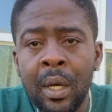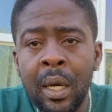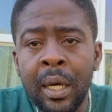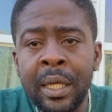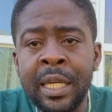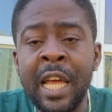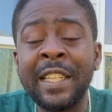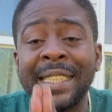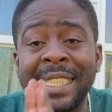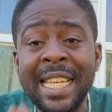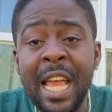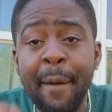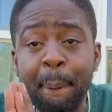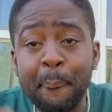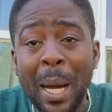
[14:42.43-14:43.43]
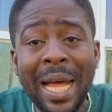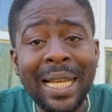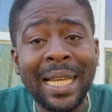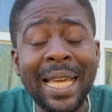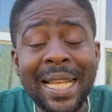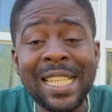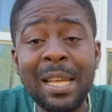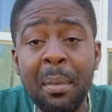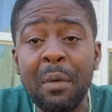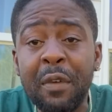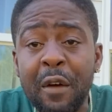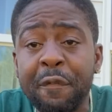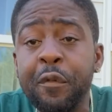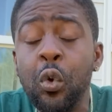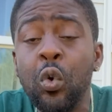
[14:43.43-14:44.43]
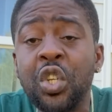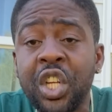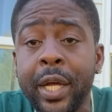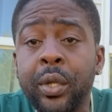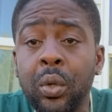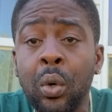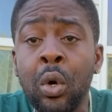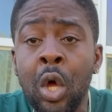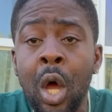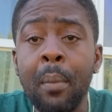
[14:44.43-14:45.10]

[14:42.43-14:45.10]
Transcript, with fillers: The same bad kids them have a future too.